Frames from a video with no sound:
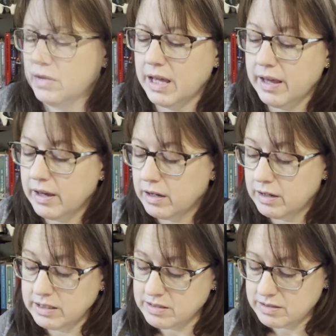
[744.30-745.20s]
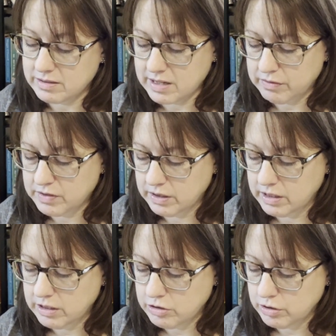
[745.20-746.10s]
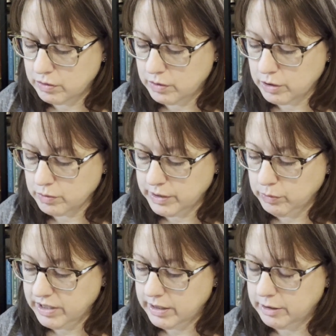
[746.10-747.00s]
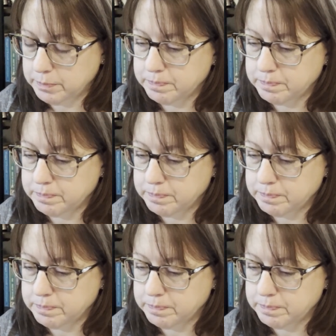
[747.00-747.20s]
and it's definitely due a reread.